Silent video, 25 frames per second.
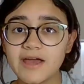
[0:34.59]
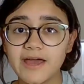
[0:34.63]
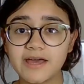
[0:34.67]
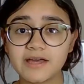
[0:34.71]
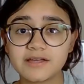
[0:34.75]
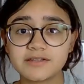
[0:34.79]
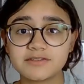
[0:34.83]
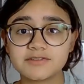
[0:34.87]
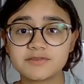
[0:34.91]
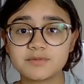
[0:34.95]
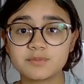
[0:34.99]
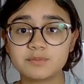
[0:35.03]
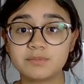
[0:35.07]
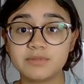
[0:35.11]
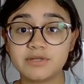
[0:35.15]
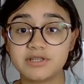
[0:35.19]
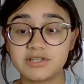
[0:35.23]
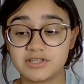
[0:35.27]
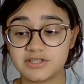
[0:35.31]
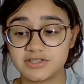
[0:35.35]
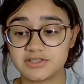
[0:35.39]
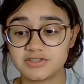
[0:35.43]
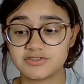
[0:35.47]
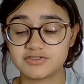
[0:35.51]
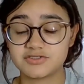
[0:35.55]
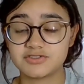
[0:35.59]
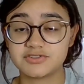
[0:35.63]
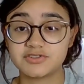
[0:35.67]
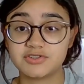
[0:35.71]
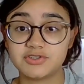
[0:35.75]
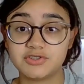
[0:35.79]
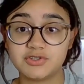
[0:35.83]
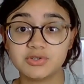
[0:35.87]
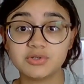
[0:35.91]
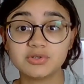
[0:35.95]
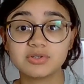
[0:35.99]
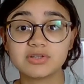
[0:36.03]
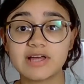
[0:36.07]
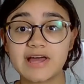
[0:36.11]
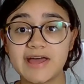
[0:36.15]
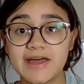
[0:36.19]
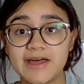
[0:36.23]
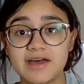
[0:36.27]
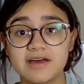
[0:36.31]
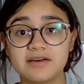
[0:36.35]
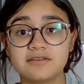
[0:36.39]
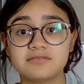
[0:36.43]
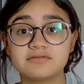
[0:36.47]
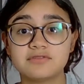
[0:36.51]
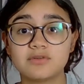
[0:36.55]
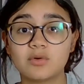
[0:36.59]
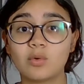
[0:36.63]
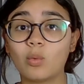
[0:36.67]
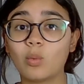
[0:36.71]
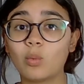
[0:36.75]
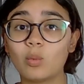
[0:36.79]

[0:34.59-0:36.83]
And because you'll have